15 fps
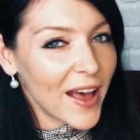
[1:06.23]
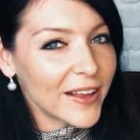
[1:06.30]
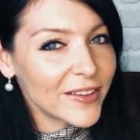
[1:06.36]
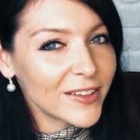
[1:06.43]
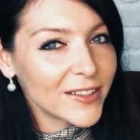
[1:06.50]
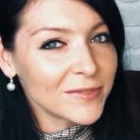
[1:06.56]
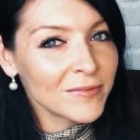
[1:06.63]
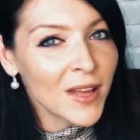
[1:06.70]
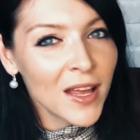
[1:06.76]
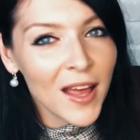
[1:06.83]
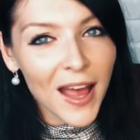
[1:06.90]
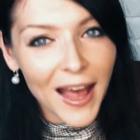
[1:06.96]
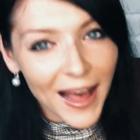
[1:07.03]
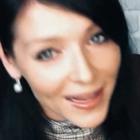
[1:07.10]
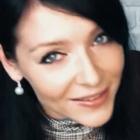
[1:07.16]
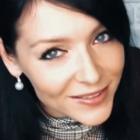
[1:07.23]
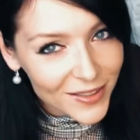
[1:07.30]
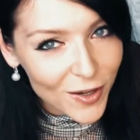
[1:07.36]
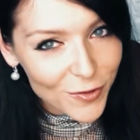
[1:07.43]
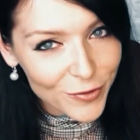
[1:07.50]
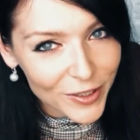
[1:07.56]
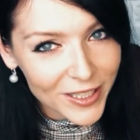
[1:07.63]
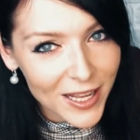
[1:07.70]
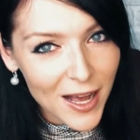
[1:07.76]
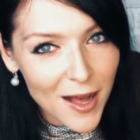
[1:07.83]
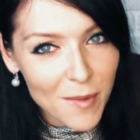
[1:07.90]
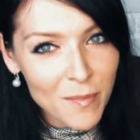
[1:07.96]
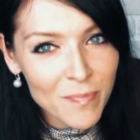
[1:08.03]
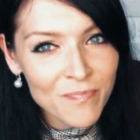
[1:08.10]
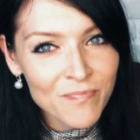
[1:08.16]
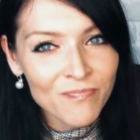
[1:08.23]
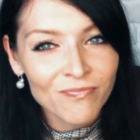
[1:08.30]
either had to overcome,